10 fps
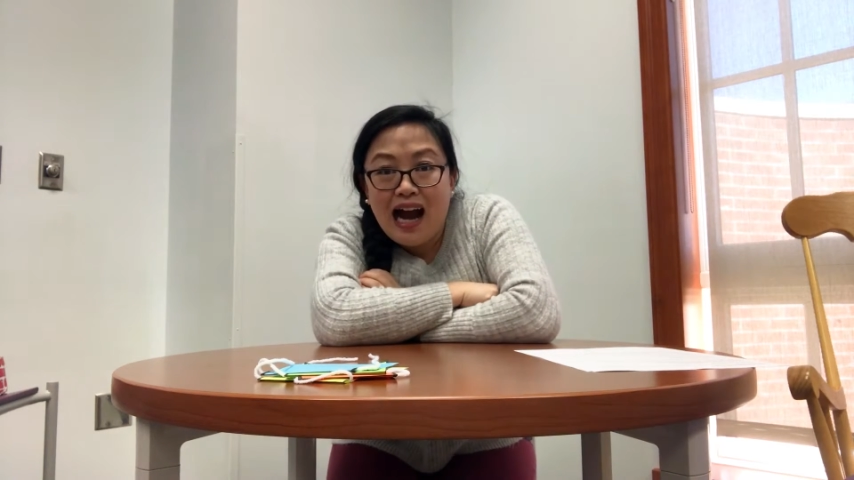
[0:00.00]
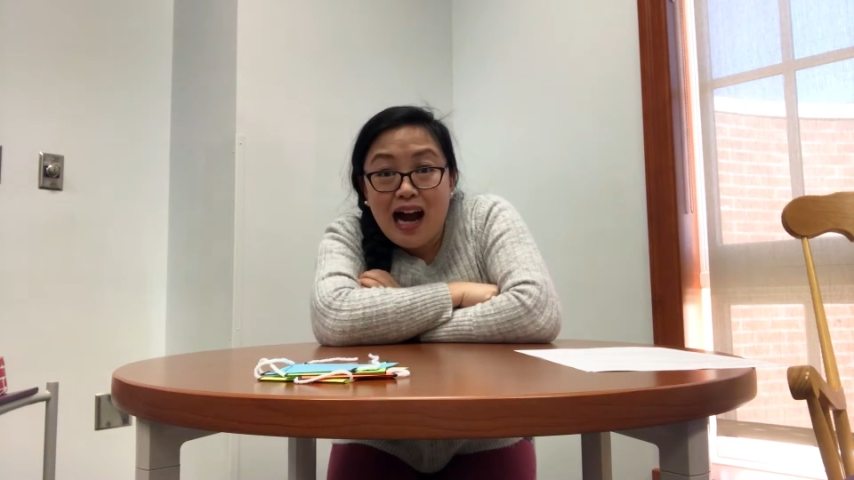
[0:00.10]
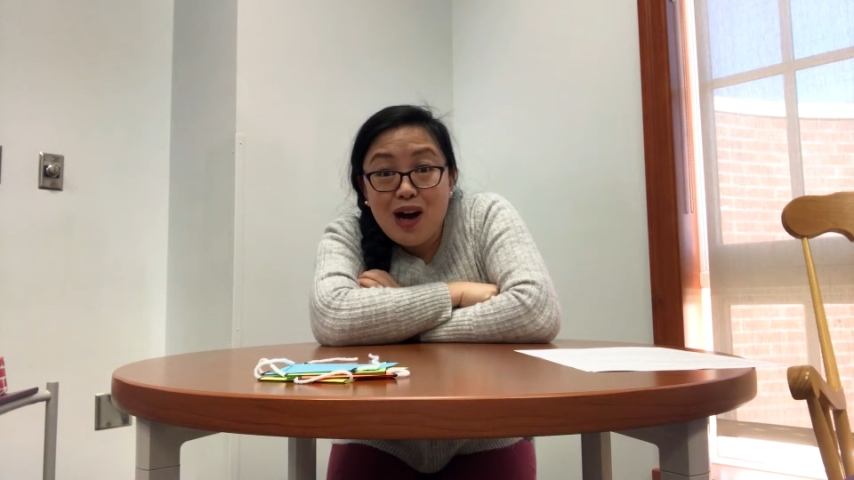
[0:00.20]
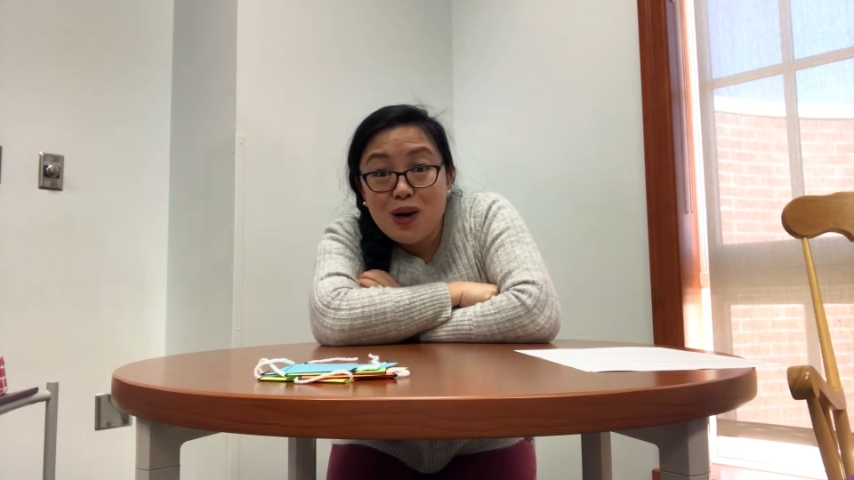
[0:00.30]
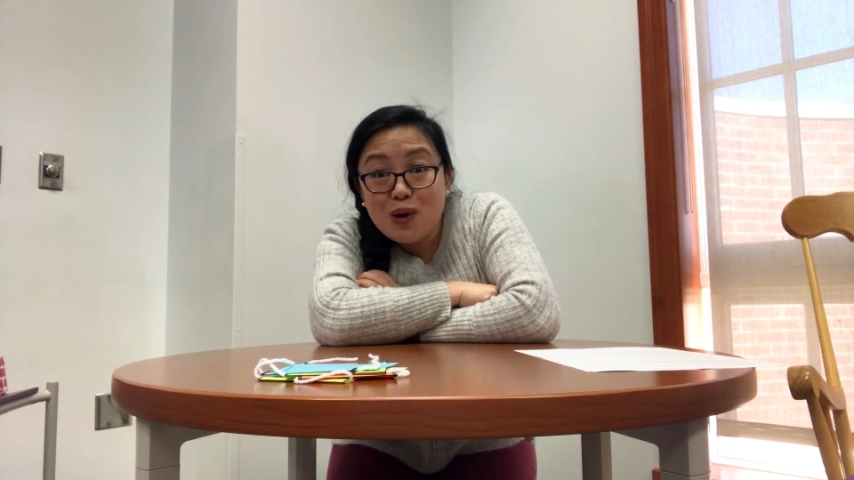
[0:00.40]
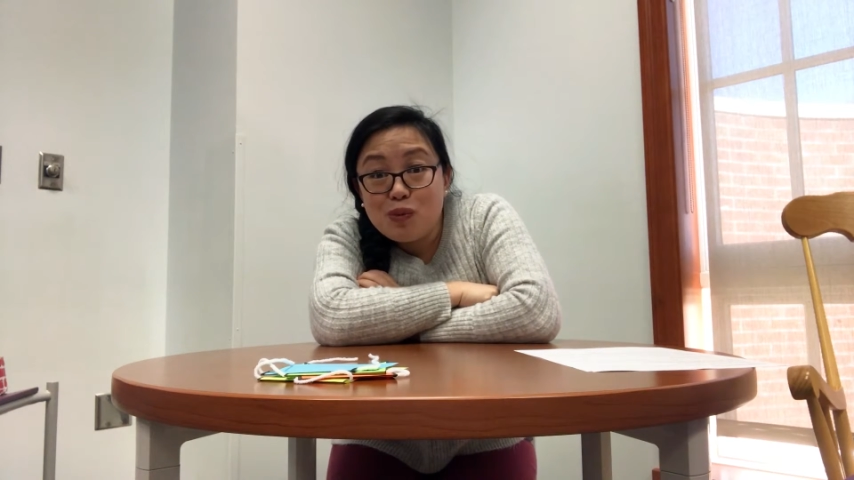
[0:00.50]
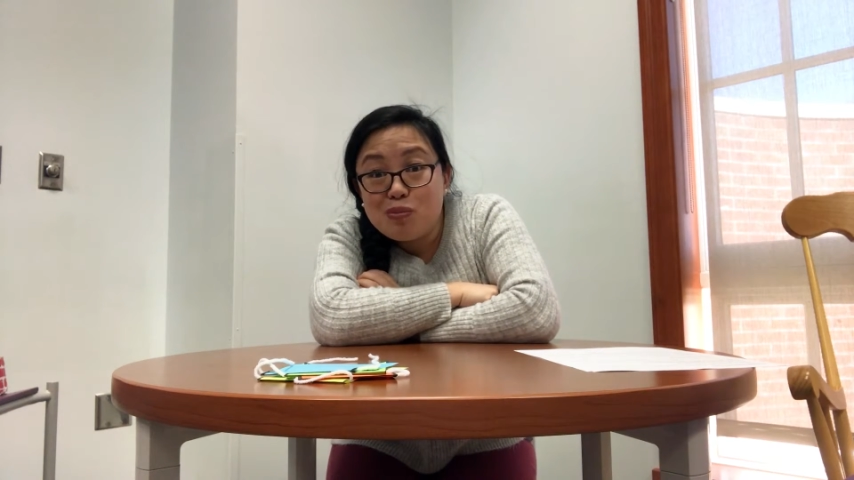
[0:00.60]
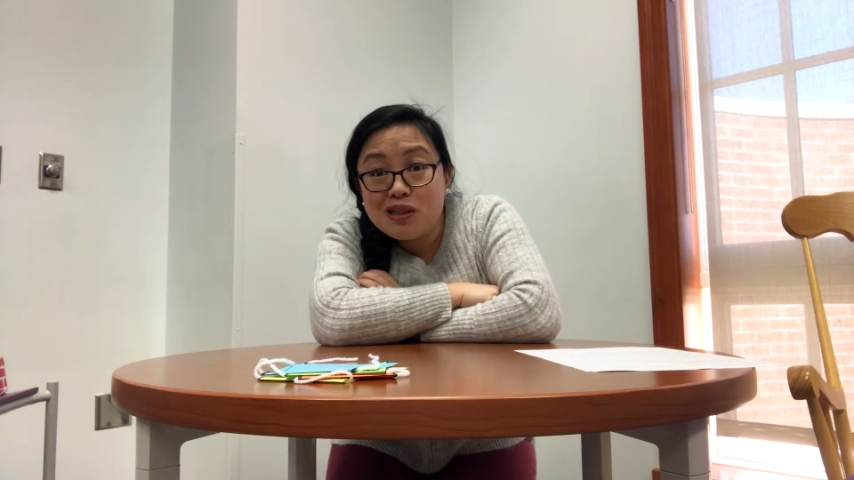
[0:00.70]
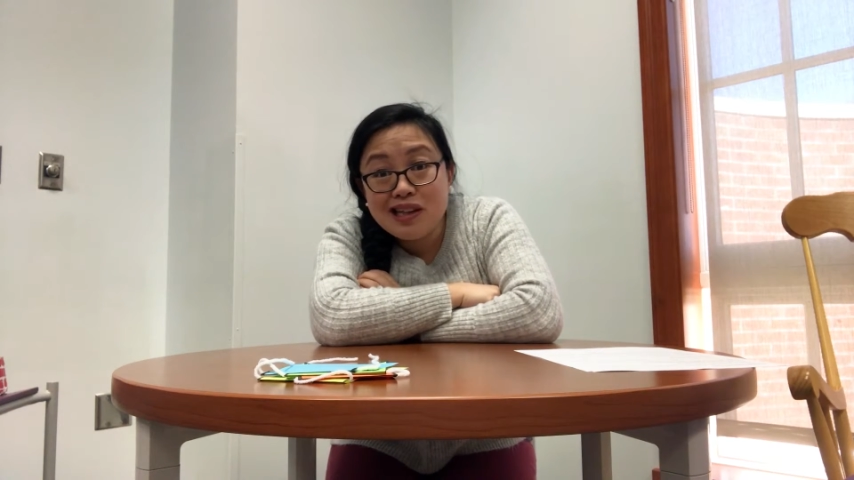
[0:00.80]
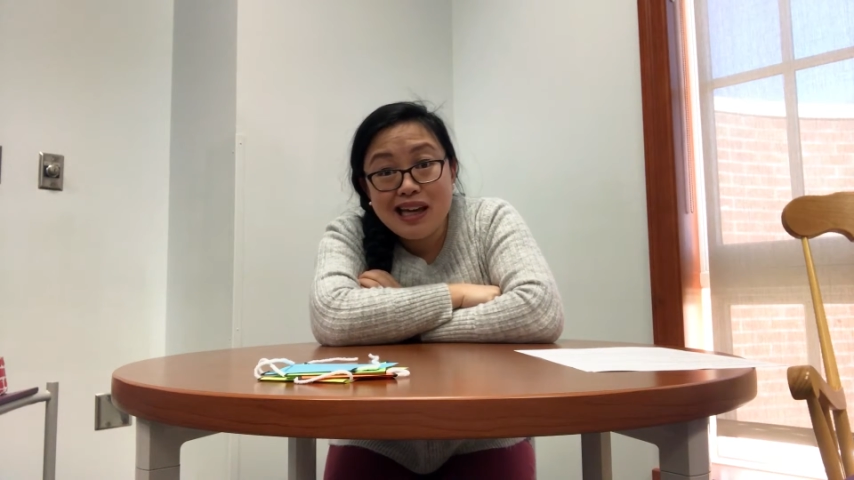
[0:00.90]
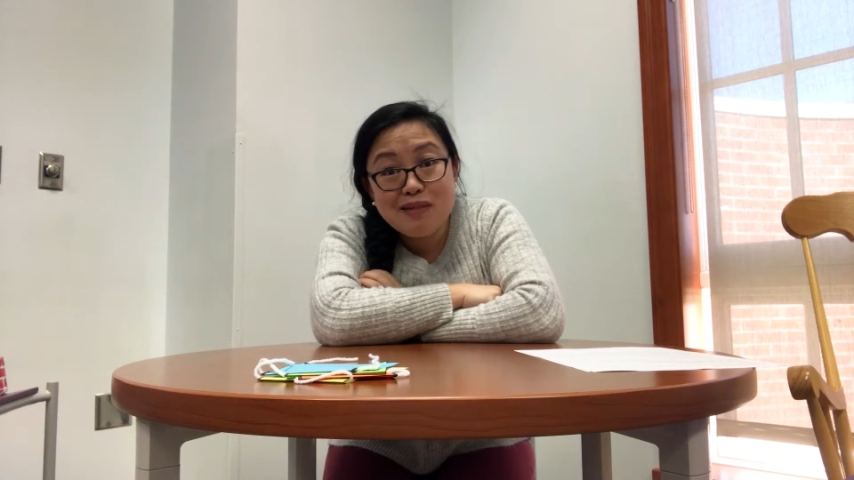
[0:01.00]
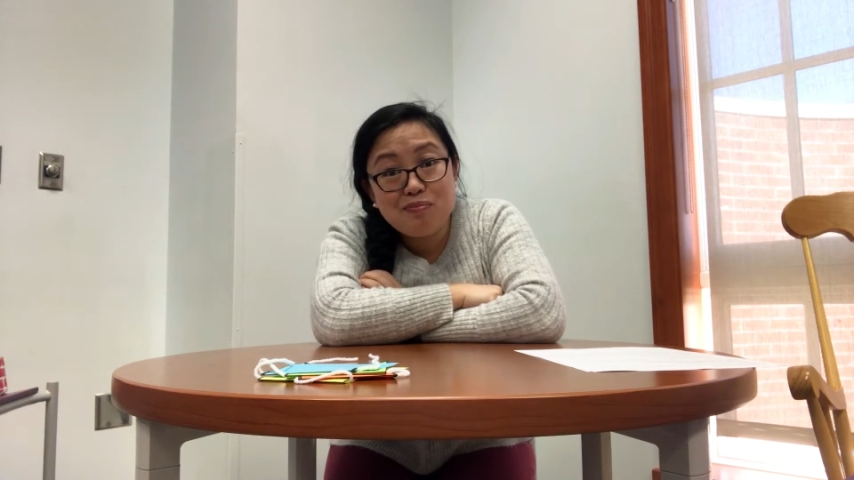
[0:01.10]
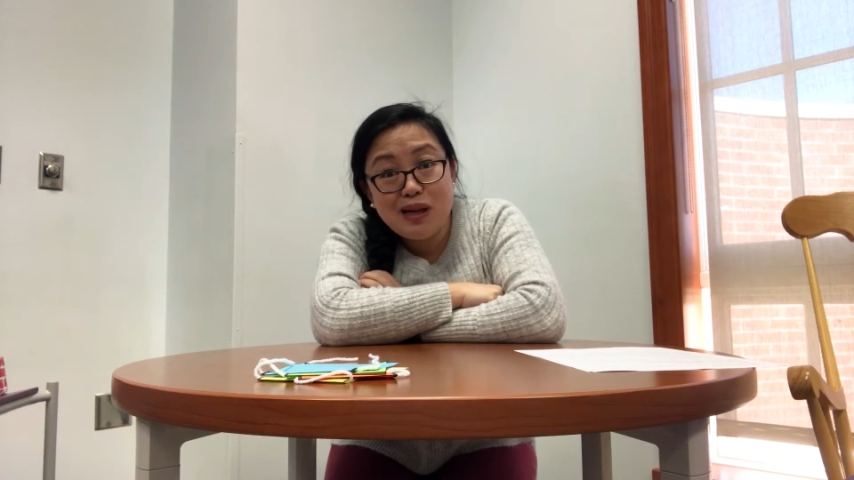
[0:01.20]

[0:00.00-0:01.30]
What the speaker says: how plant